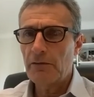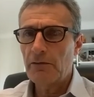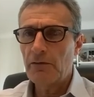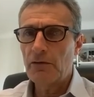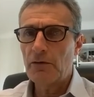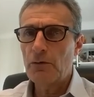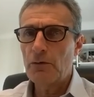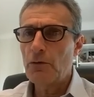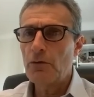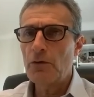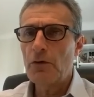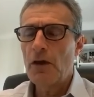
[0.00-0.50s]

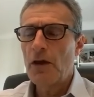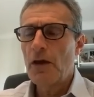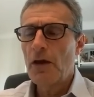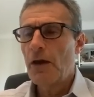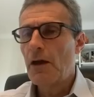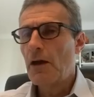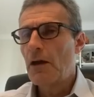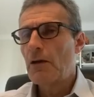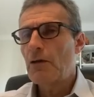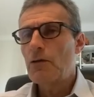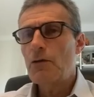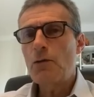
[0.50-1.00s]
soon
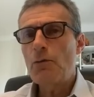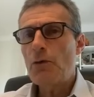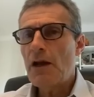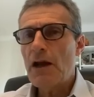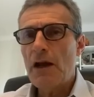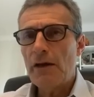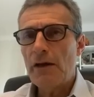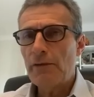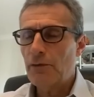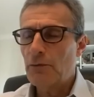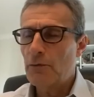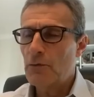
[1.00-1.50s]
you will
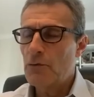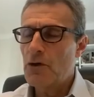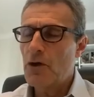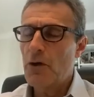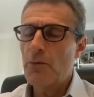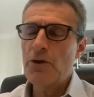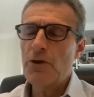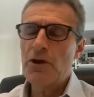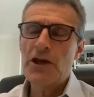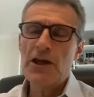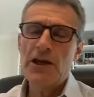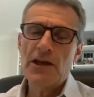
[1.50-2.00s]
have to
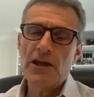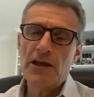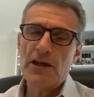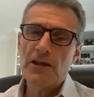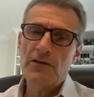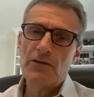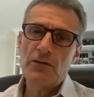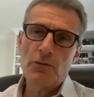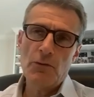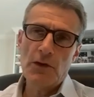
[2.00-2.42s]
communicate,